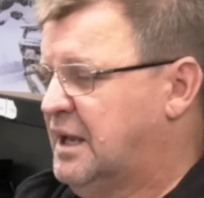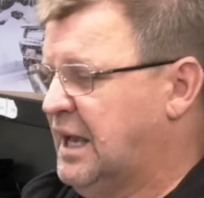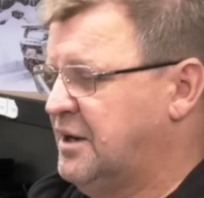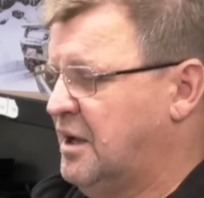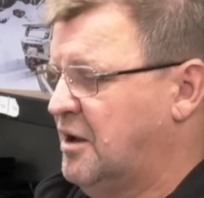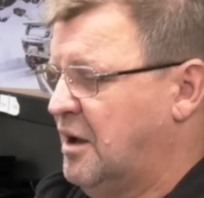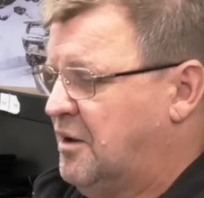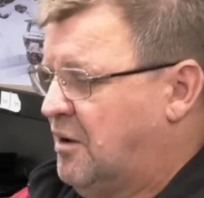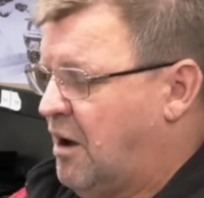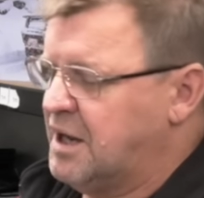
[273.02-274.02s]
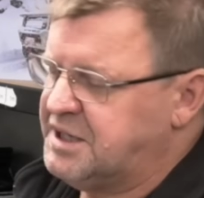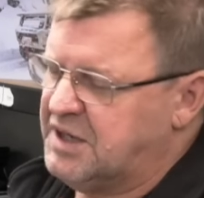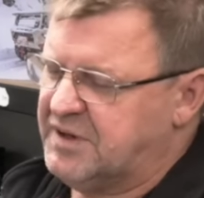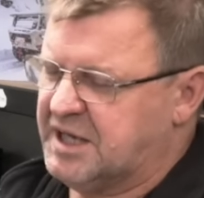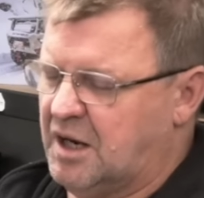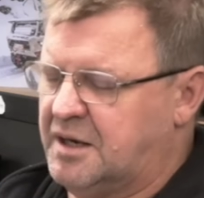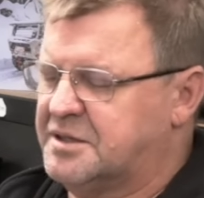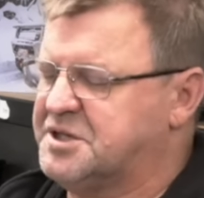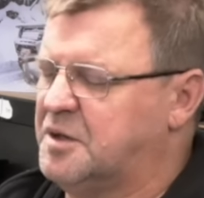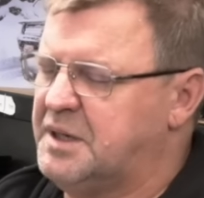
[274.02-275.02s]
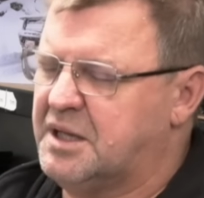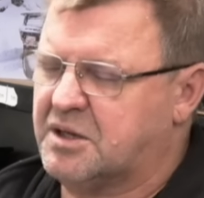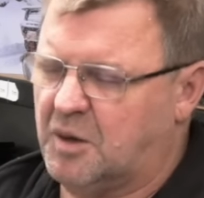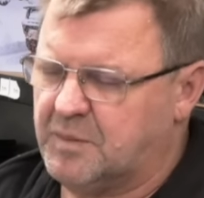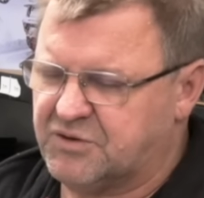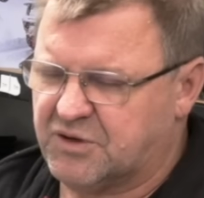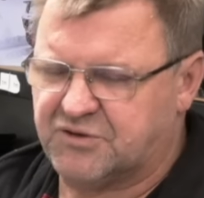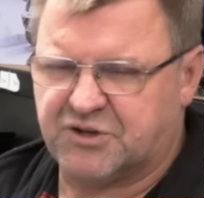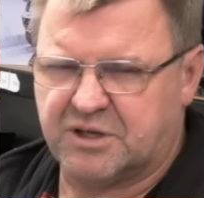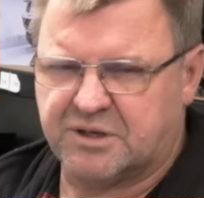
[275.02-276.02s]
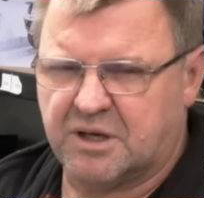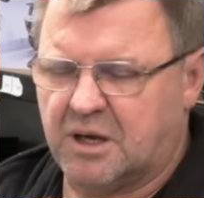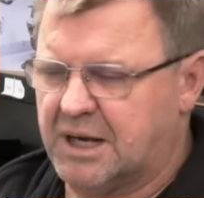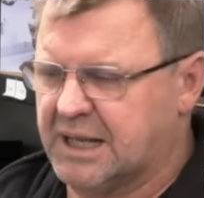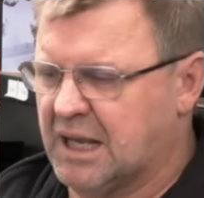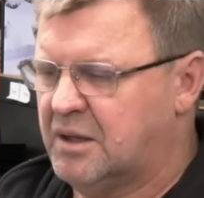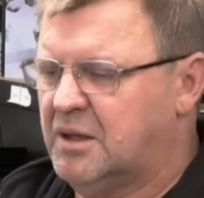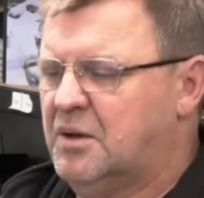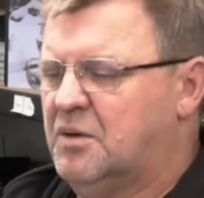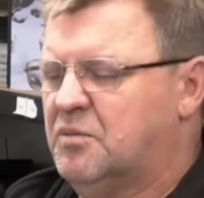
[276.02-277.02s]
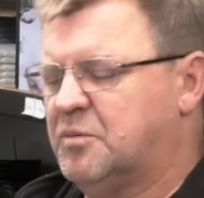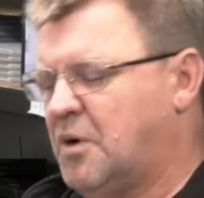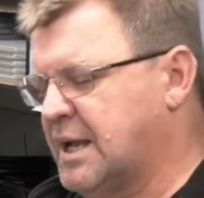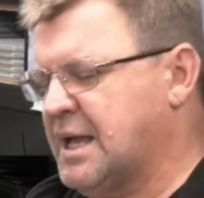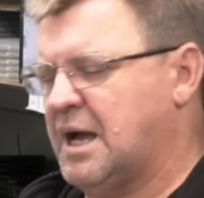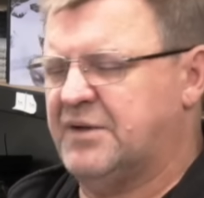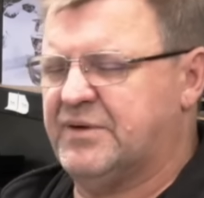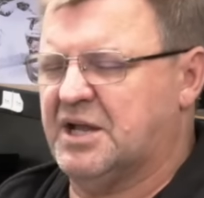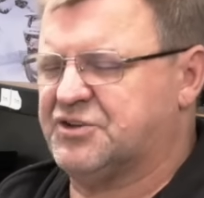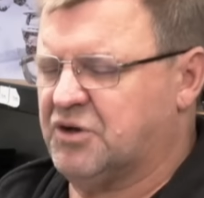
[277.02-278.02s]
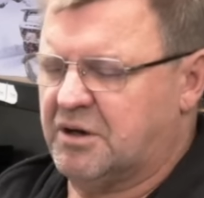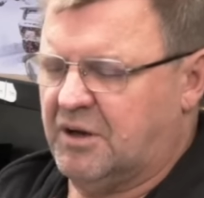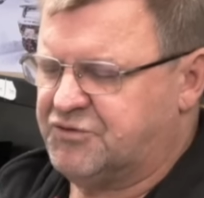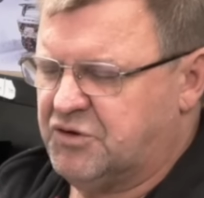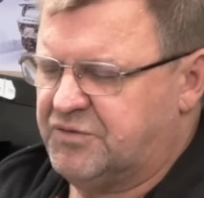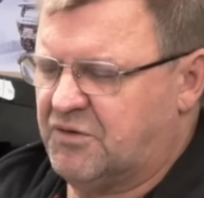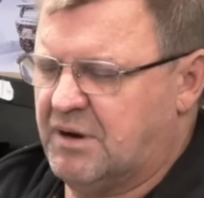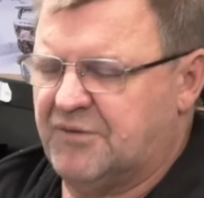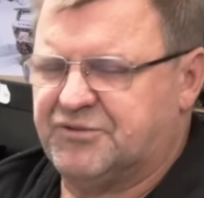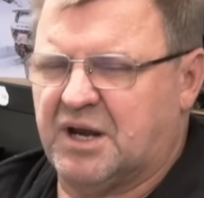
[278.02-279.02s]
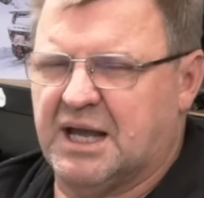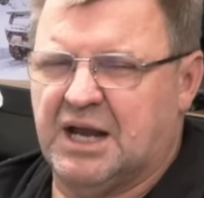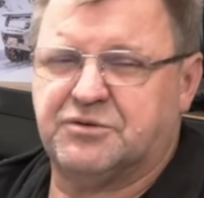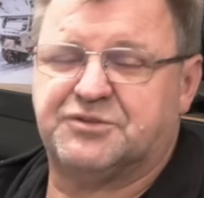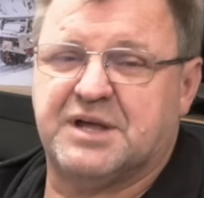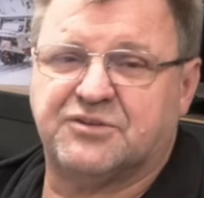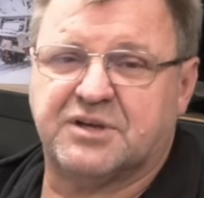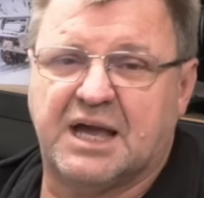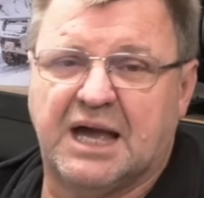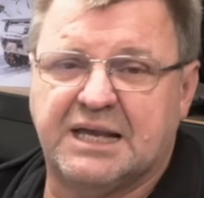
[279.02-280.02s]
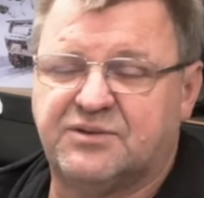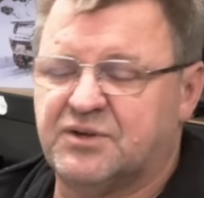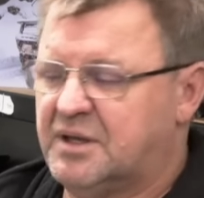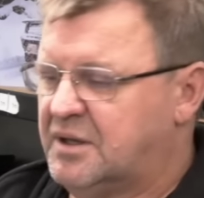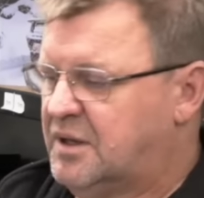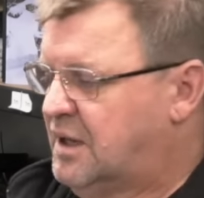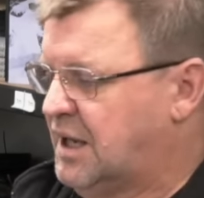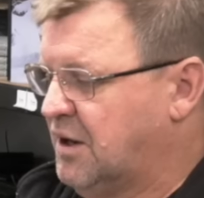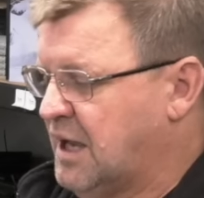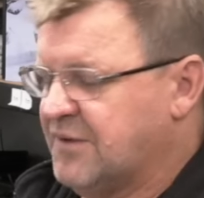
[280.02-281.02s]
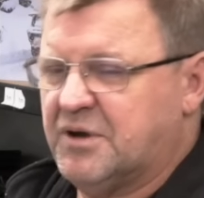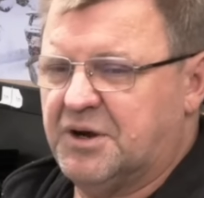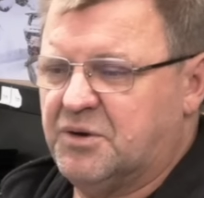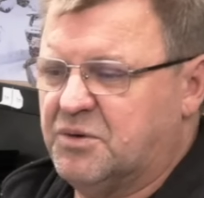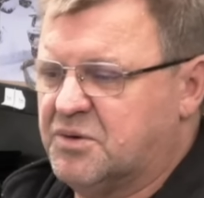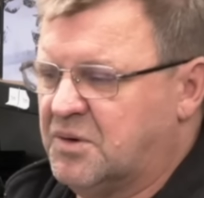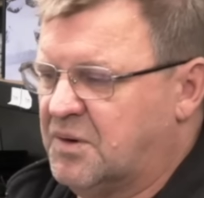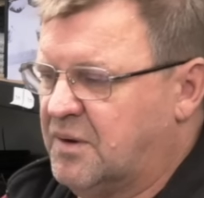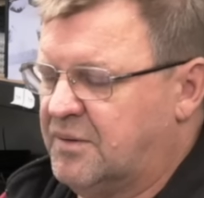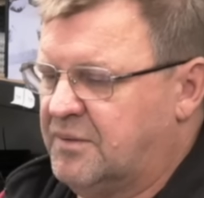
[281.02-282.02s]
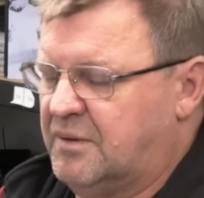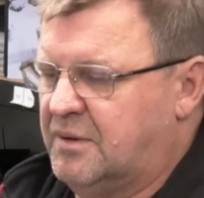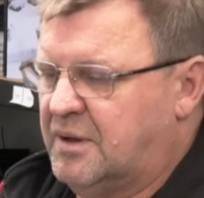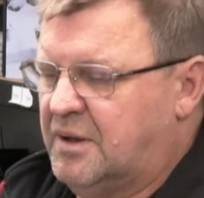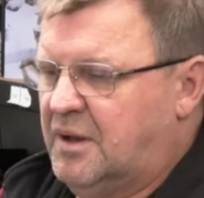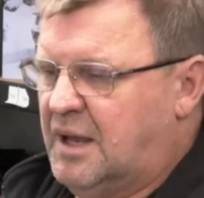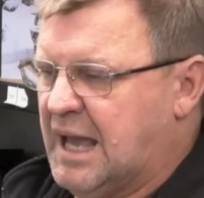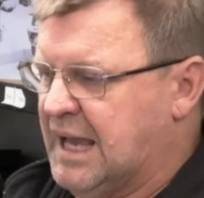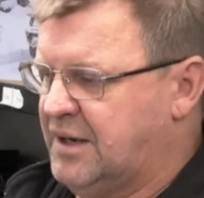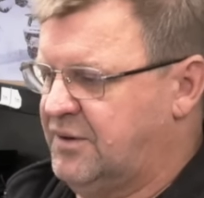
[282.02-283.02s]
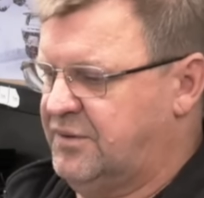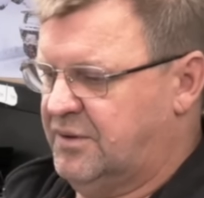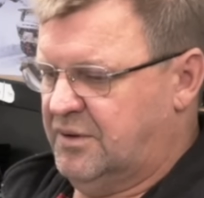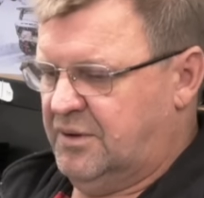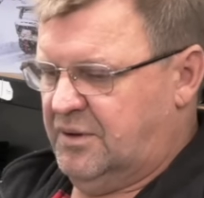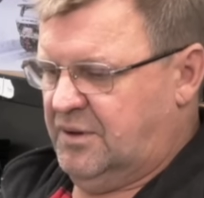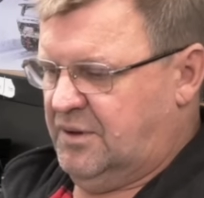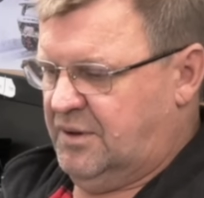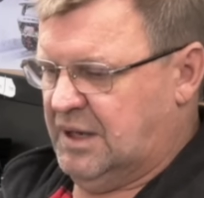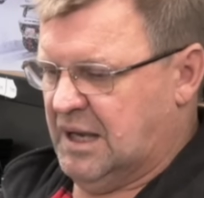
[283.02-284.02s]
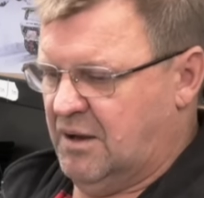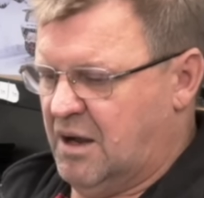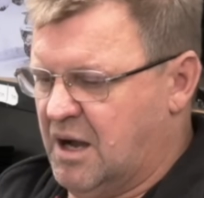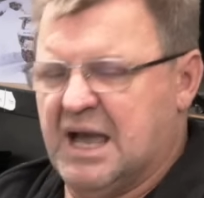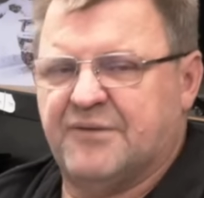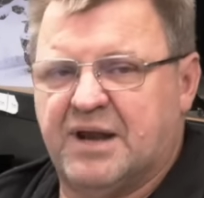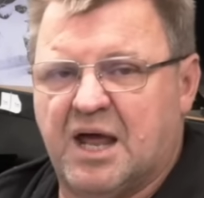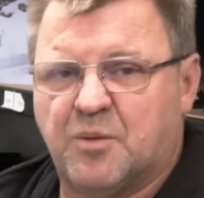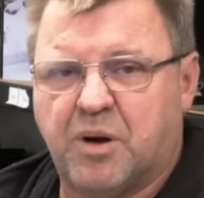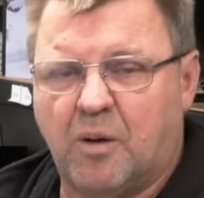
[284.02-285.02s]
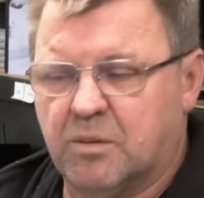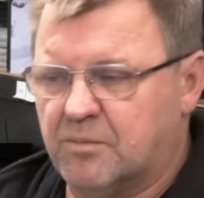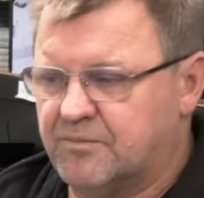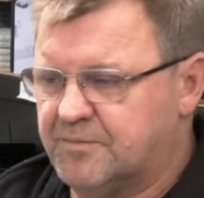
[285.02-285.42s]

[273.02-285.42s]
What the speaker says: And I never get, and so many comments I see online, I go, well, my car never gets hot. I've driven around, I've done 100,000 Ks, and I haven't got an oil cooler on, and I haven't had a problem.